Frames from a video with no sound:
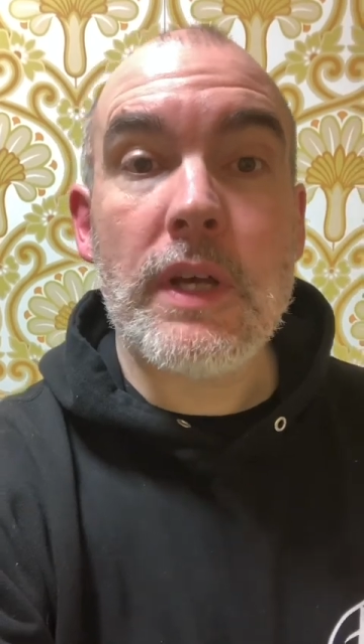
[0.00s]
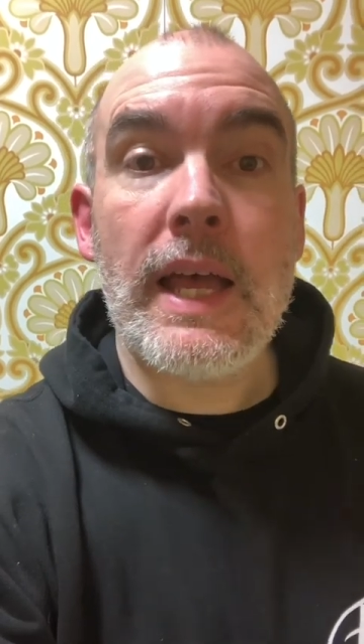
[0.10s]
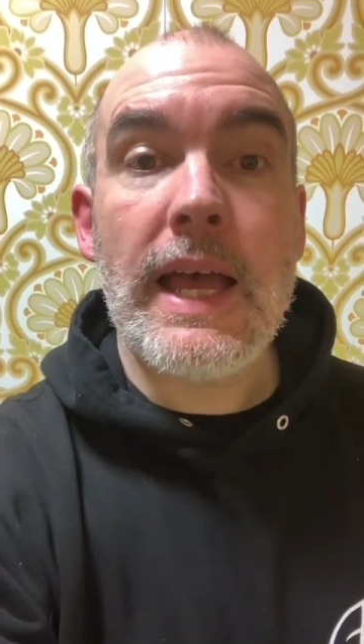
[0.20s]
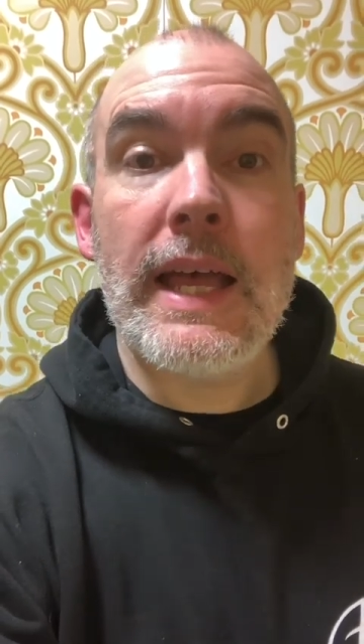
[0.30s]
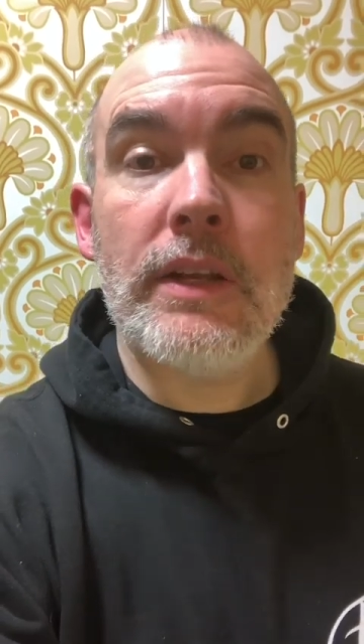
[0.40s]

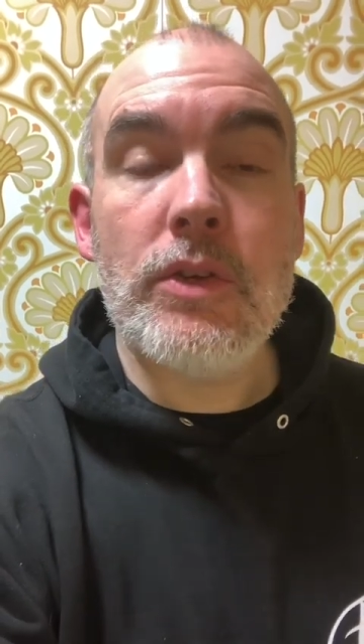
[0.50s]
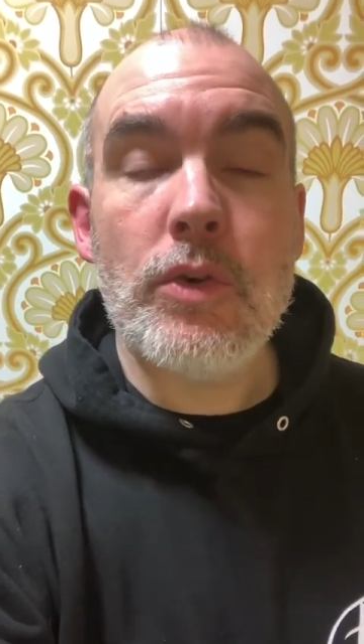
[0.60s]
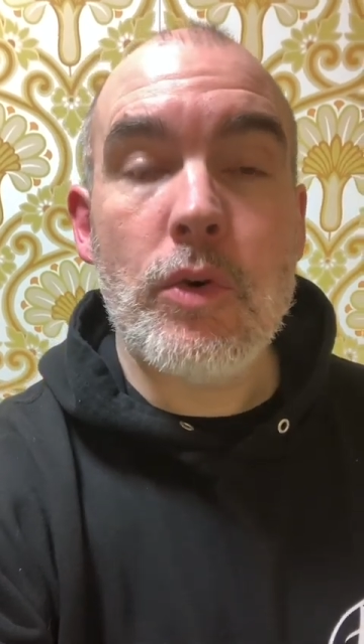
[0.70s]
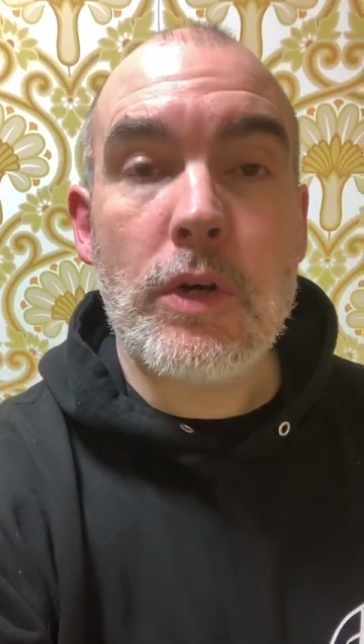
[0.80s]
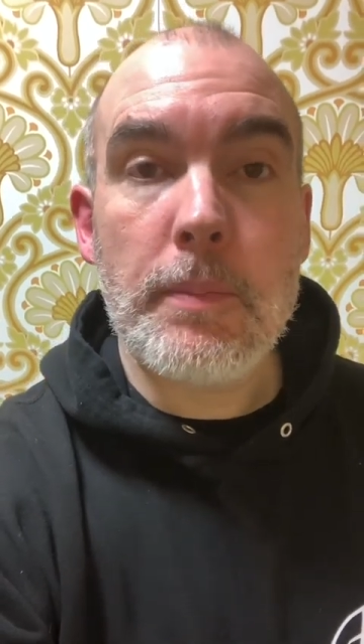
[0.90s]
and
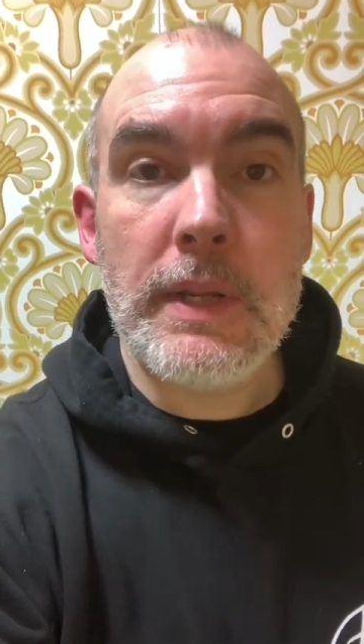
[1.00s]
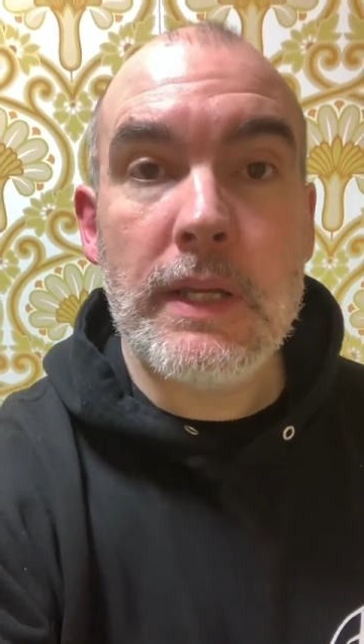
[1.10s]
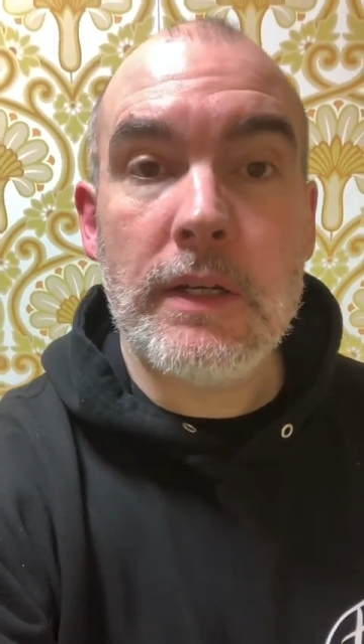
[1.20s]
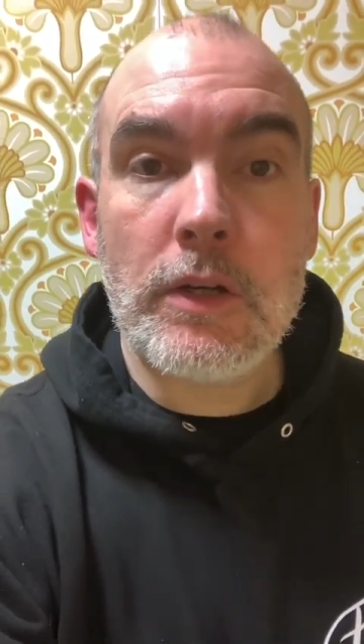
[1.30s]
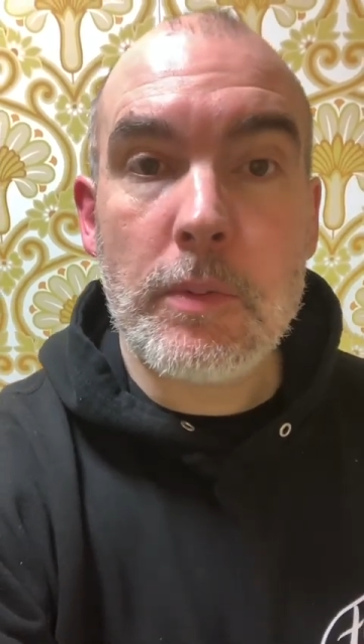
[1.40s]
you're competing
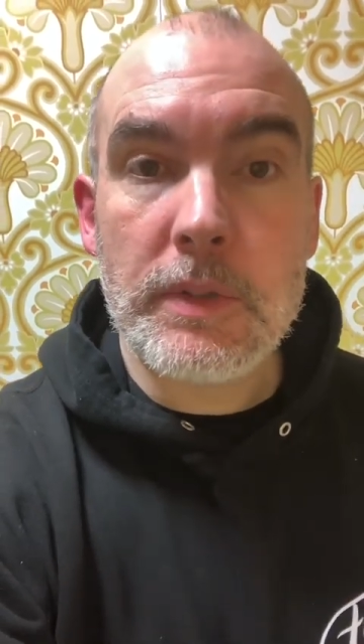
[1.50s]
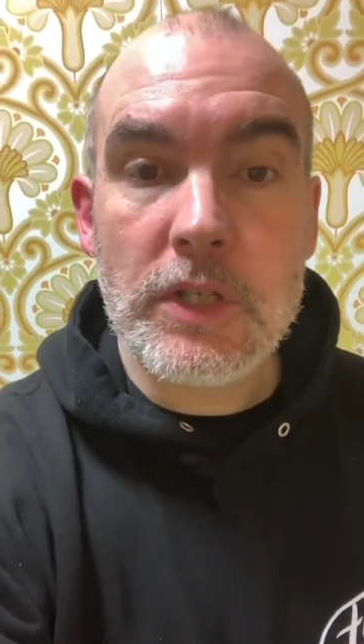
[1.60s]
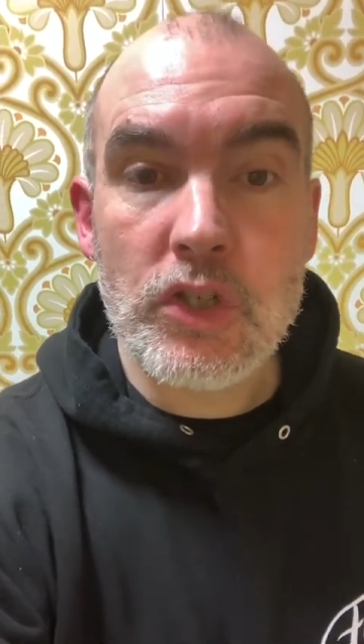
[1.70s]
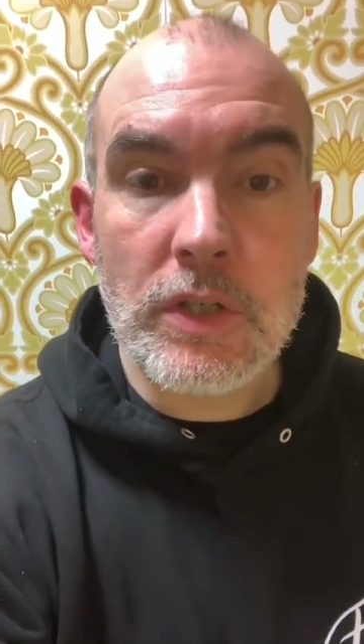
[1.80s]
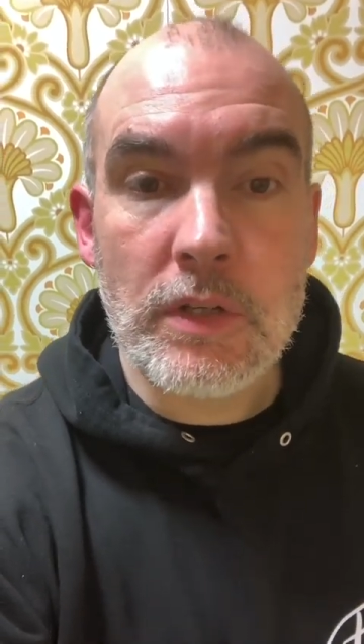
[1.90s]
in a
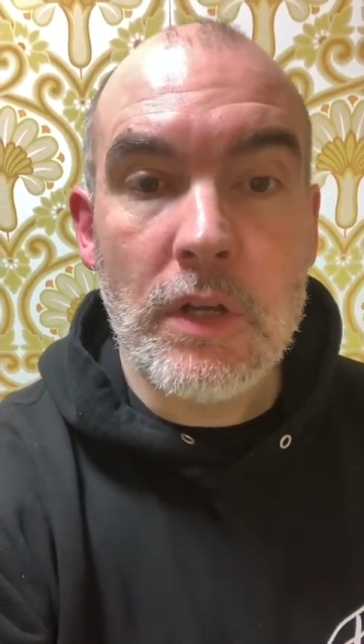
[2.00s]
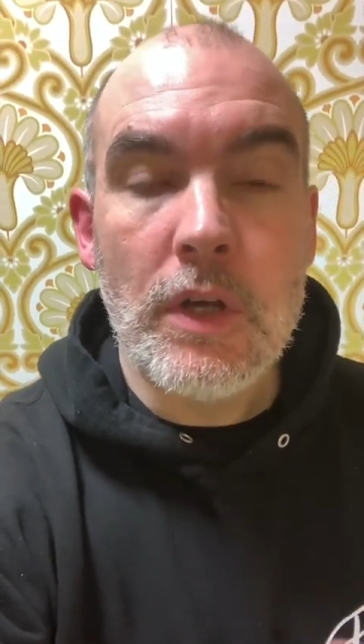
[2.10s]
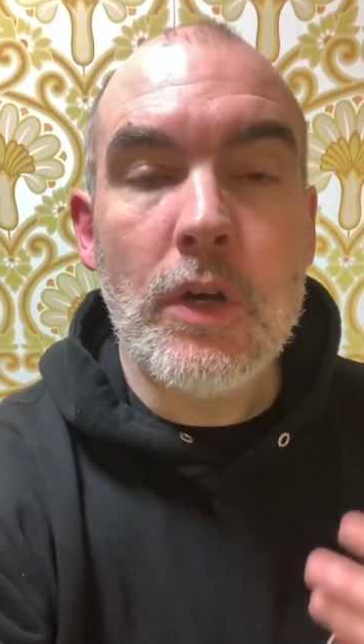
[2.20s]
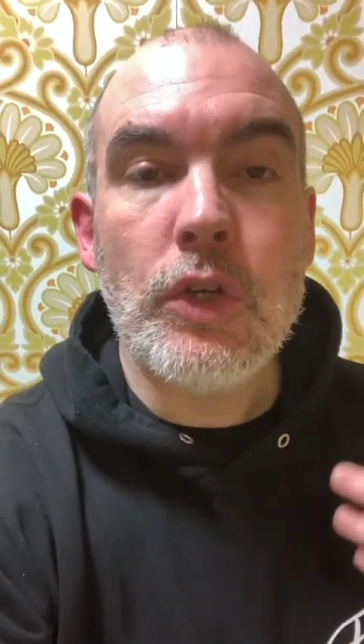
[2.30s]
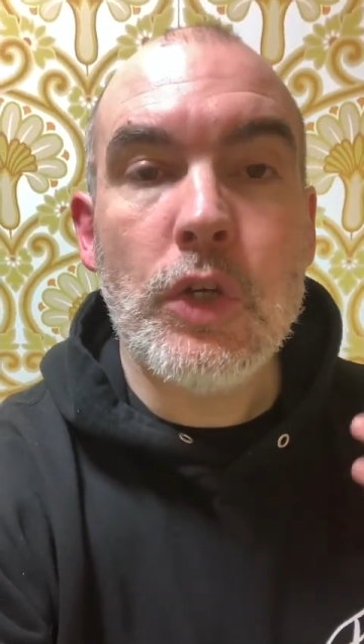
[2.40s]
competition,
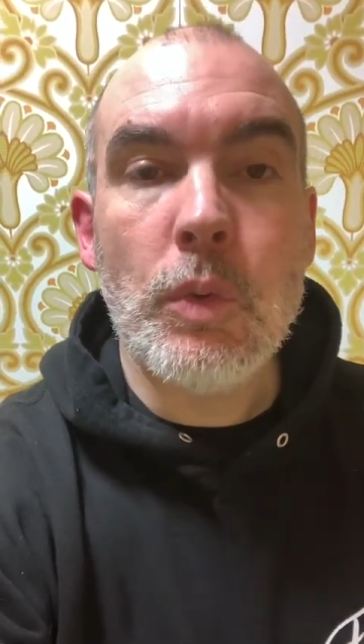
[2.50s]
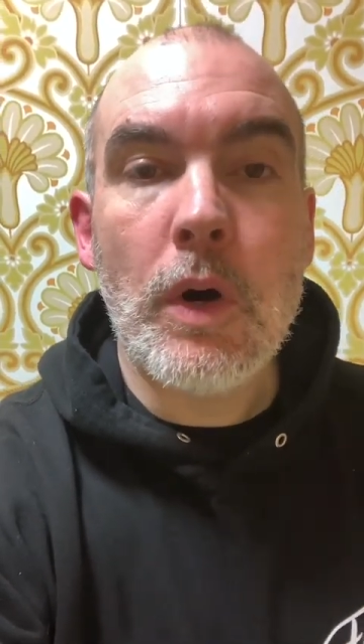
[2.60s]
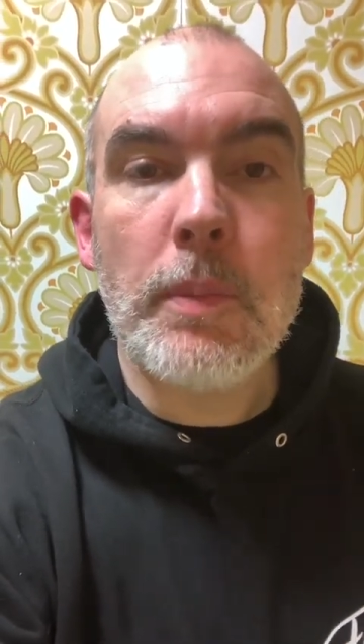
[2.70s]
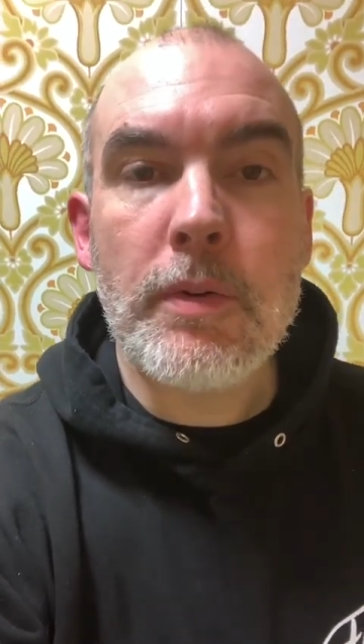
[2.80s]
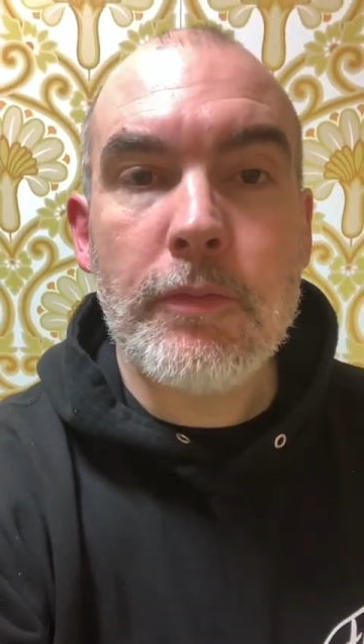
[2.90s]
you
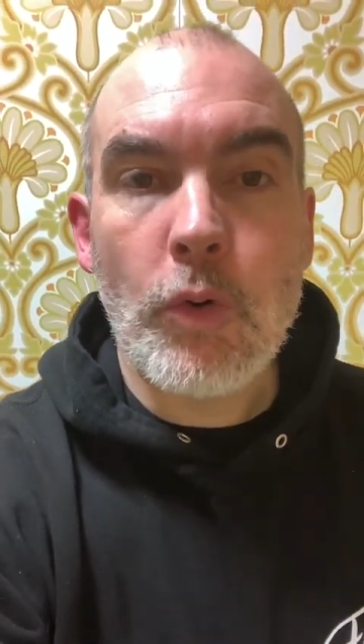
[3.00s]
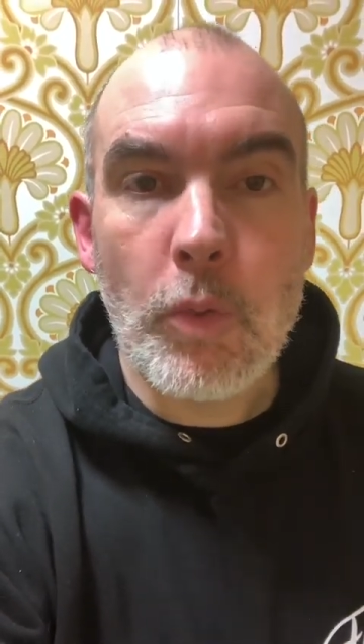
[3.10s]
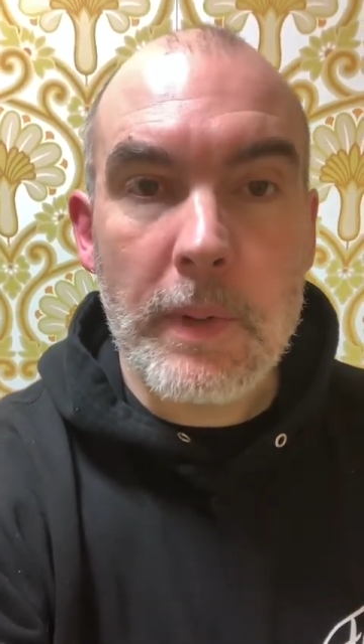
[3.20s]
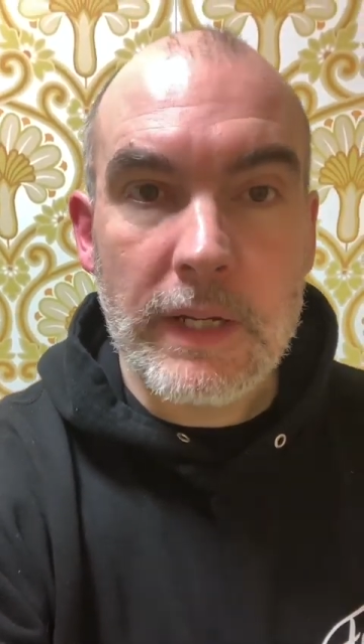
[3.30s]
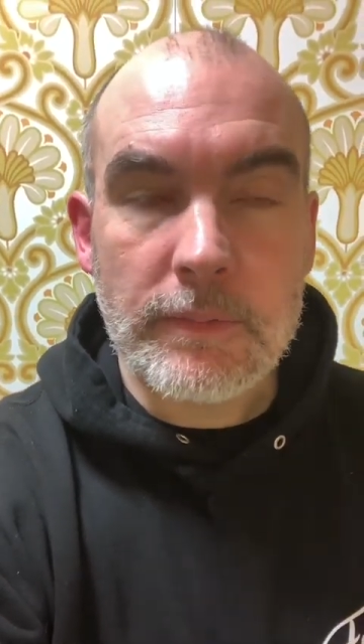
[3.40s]
are
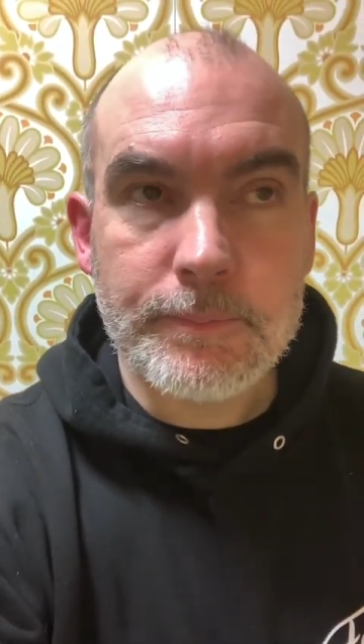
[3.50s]
performing.